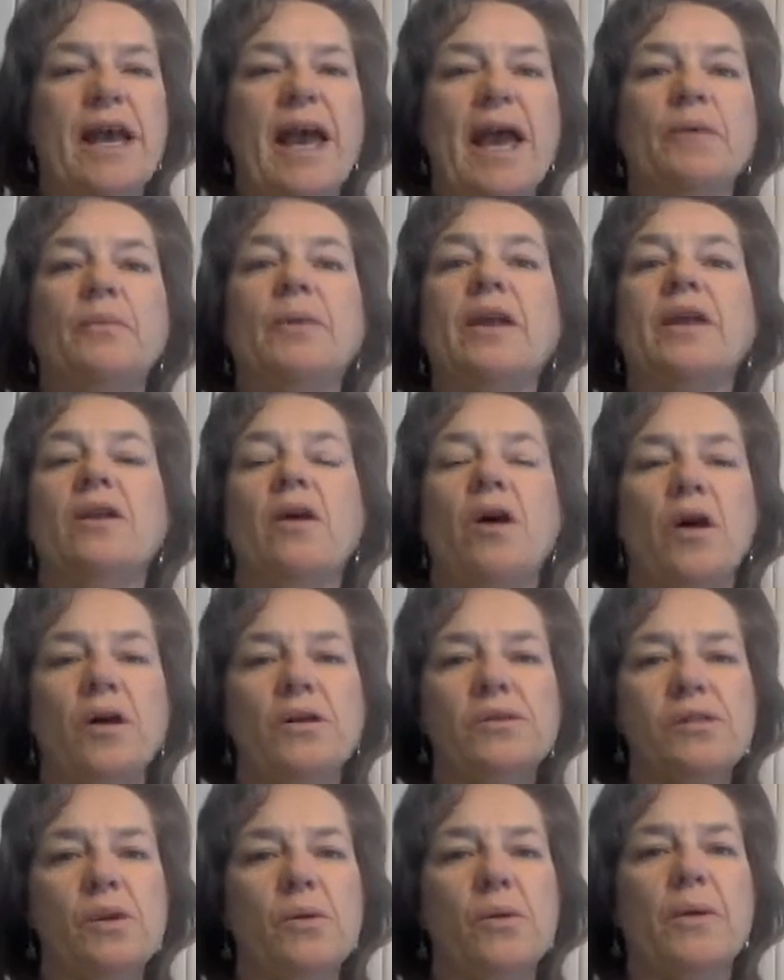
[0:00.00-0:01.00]
and we can
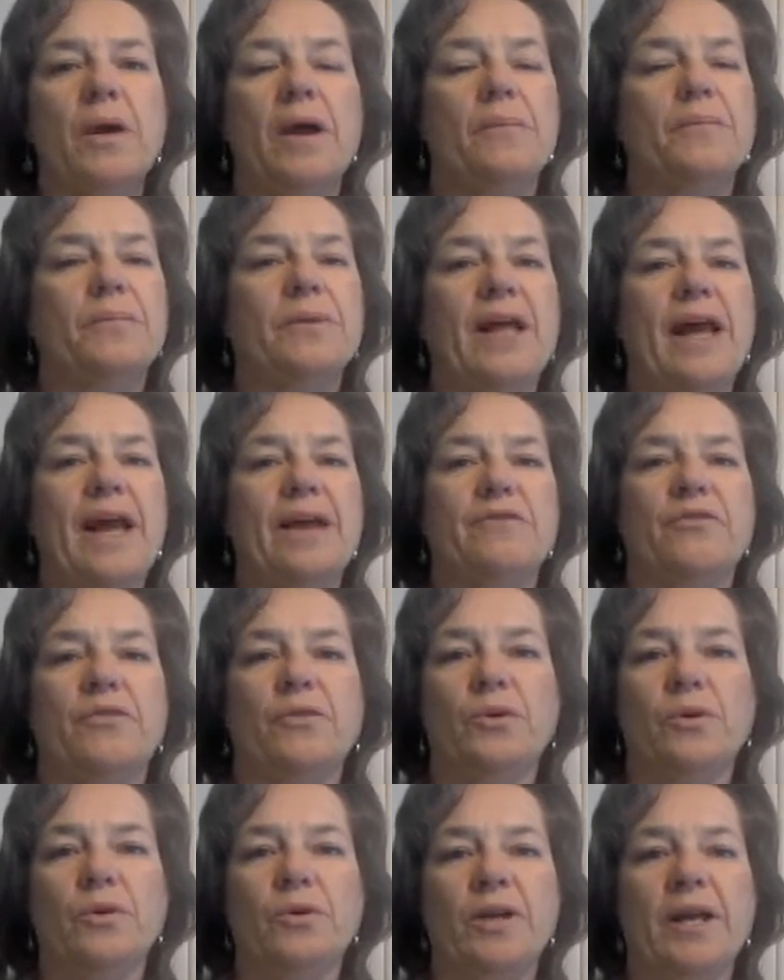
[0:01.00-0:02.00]
also plant
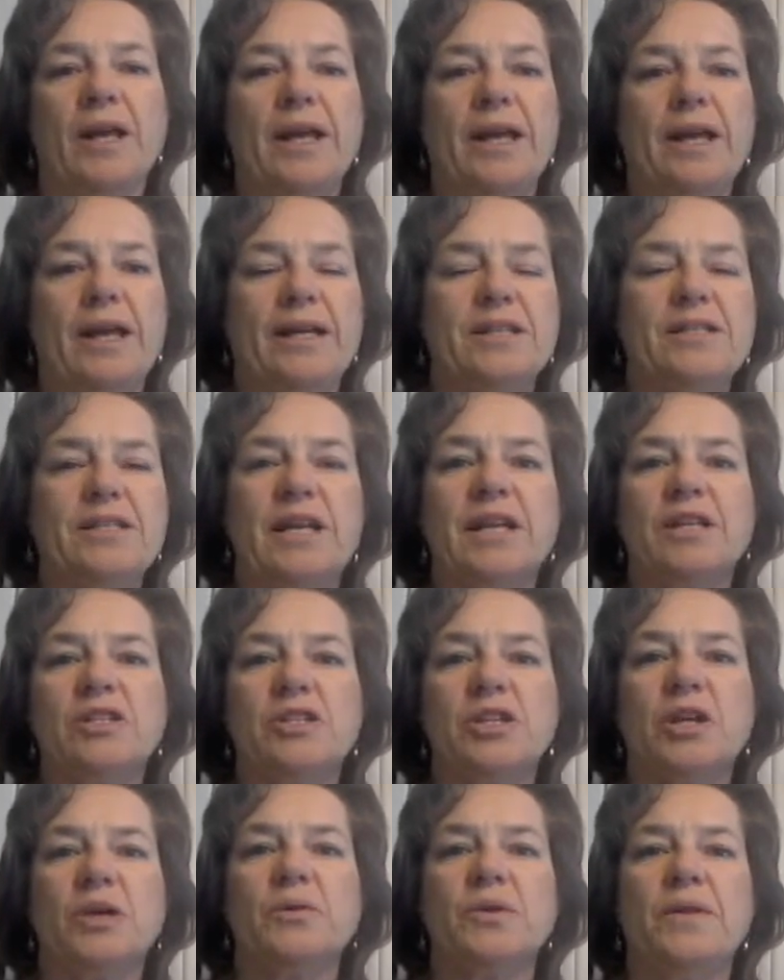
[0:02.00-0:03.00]
food and teach
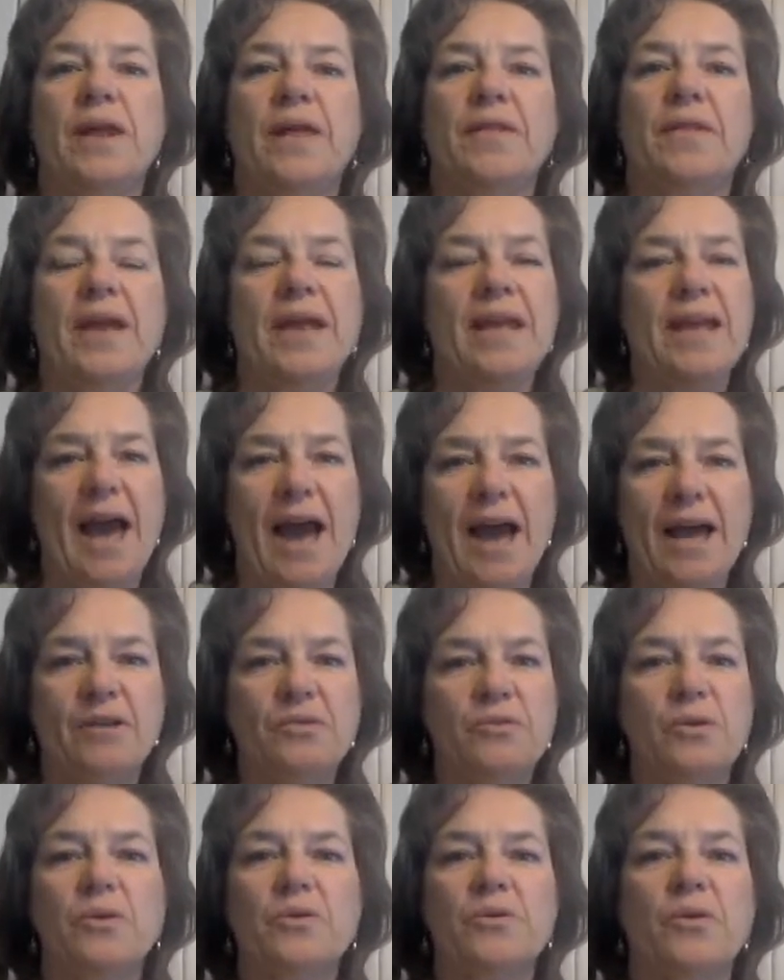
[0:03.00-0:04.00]
children that they can
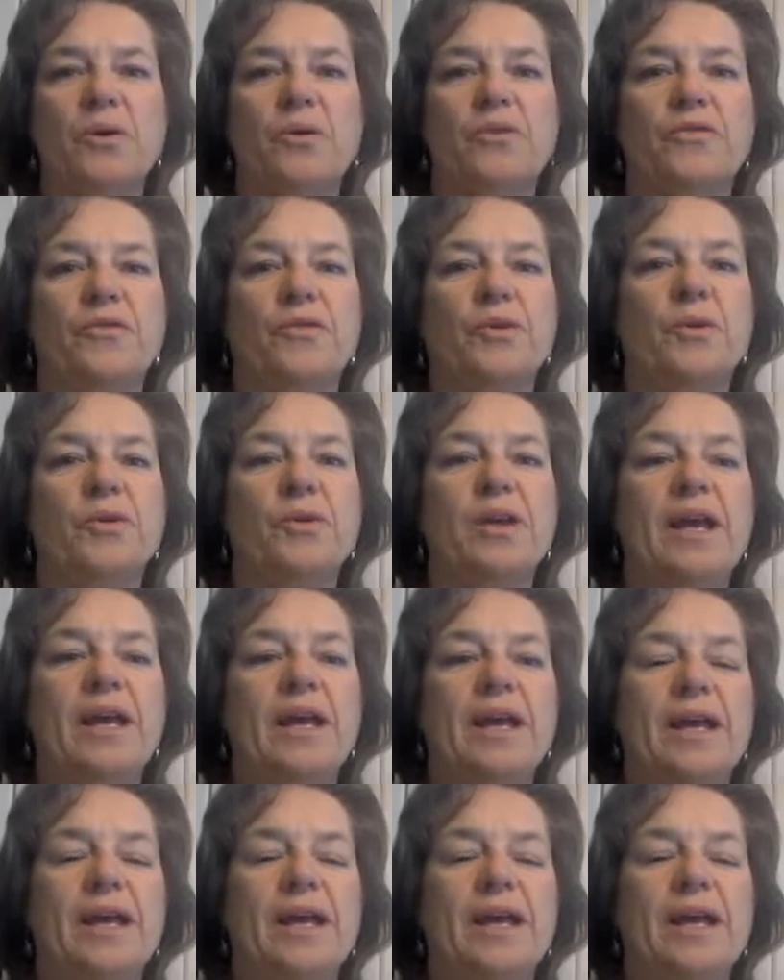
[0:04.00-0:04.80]
grow their own food,